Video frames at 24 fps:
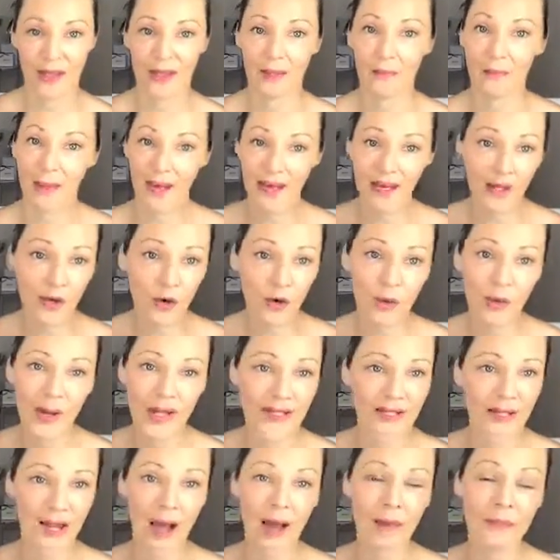The money
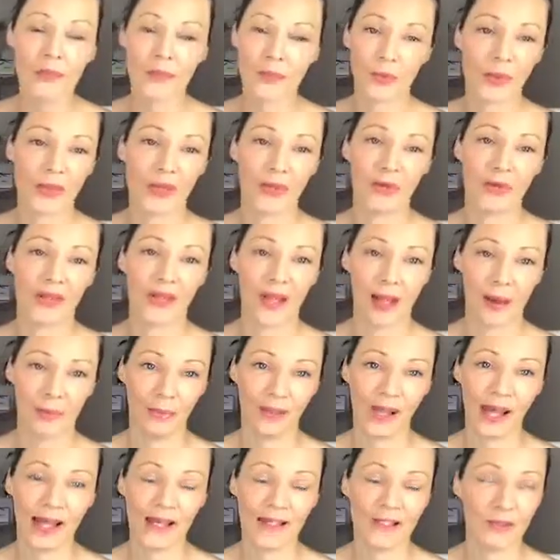always comes when you're in that
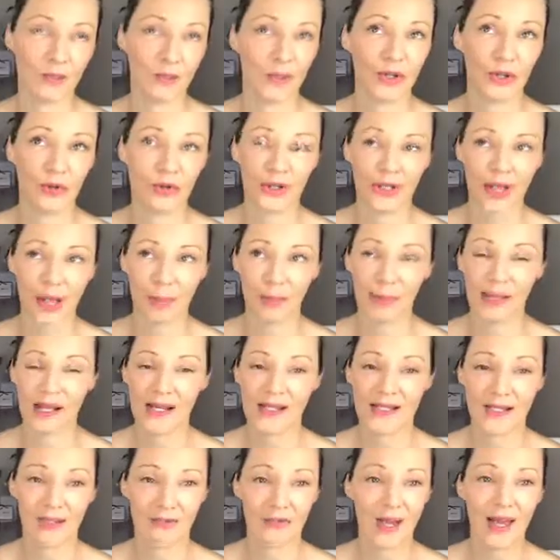place. When you're in that
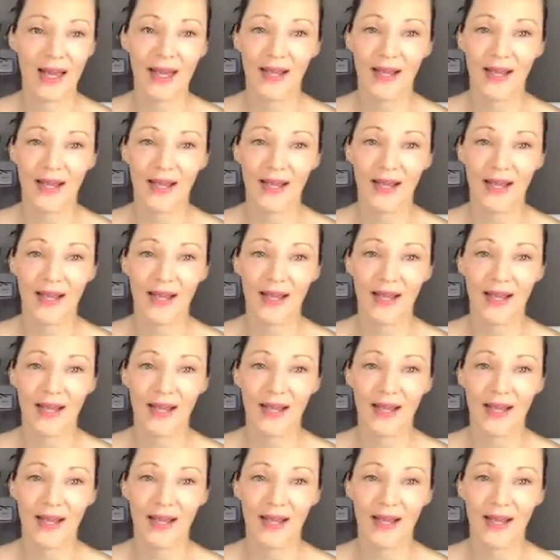place of